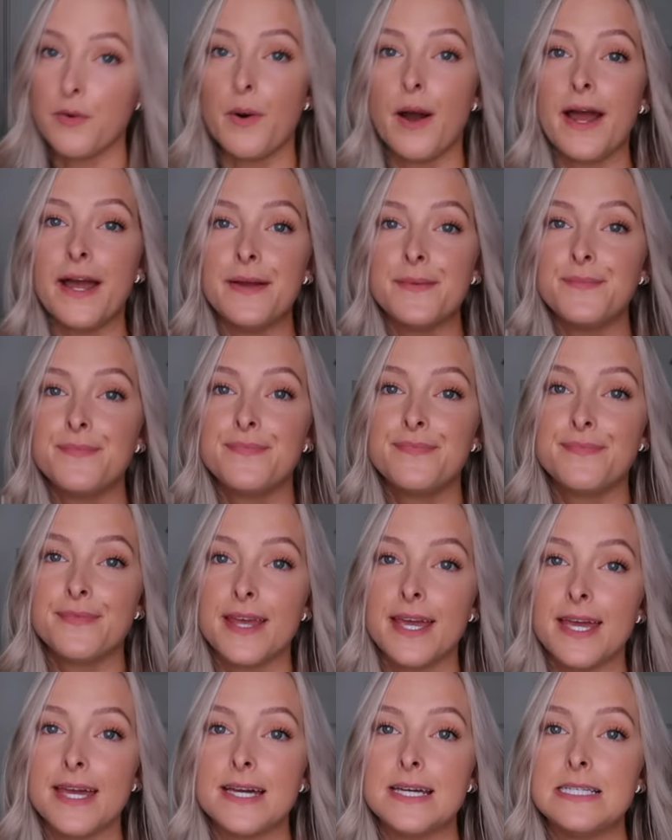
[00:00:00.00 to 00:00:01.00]
away
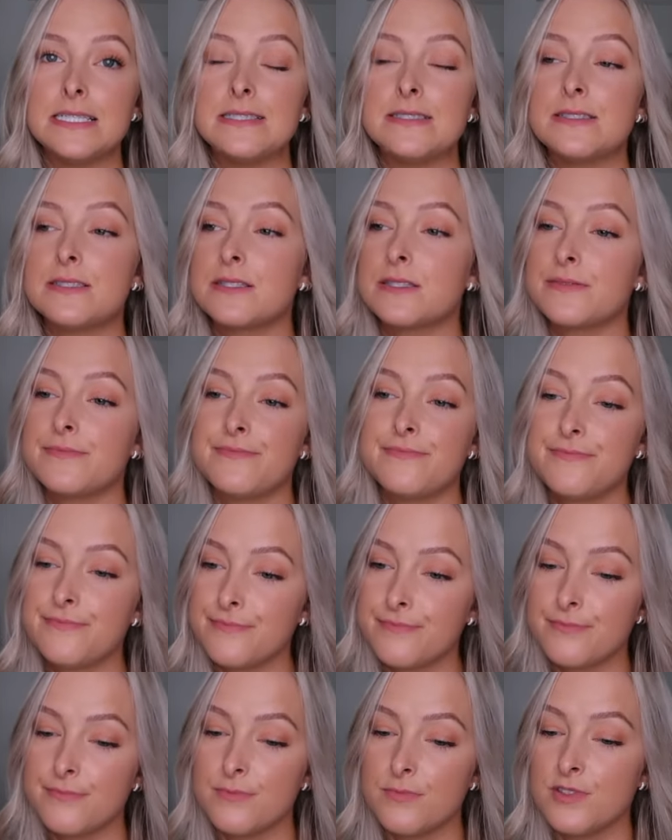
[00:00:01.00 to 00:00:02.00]
and
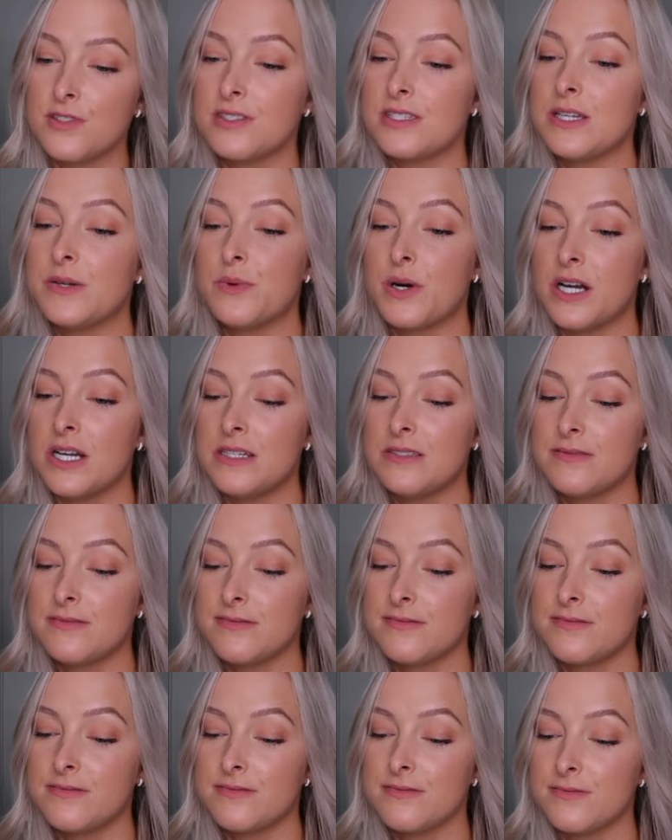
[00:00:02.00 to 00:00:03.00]
we'll see what
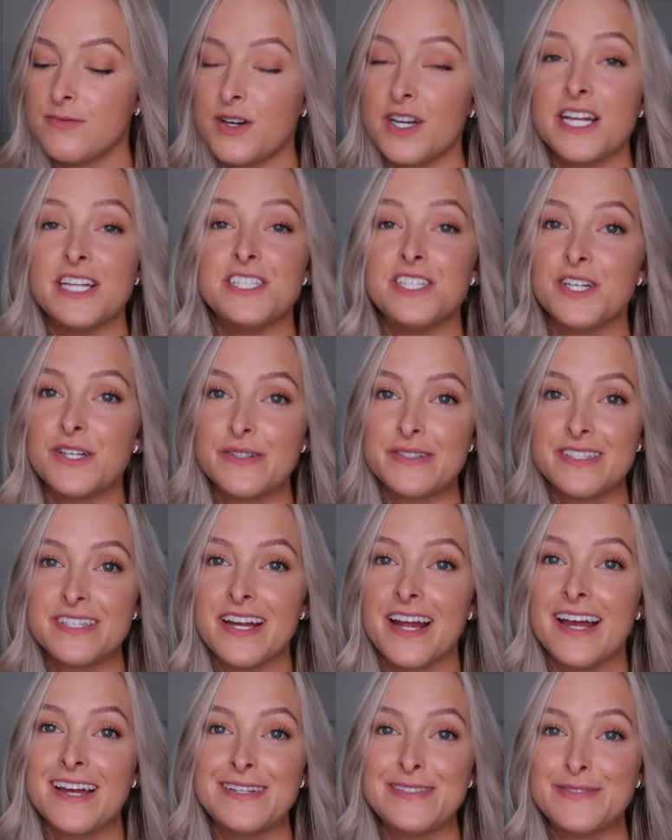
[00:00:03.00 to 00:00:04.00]
what I do
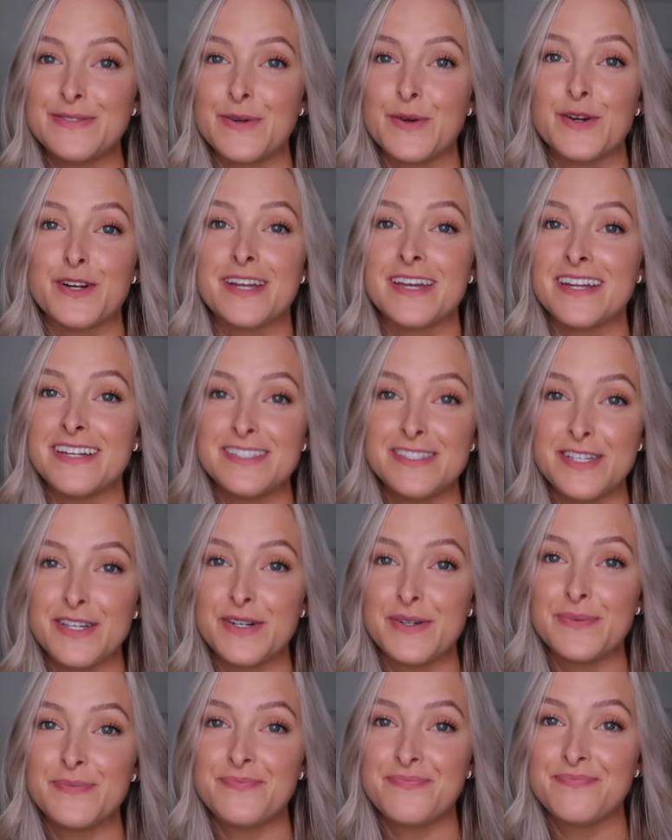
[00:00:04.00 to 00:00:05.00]
today or get into.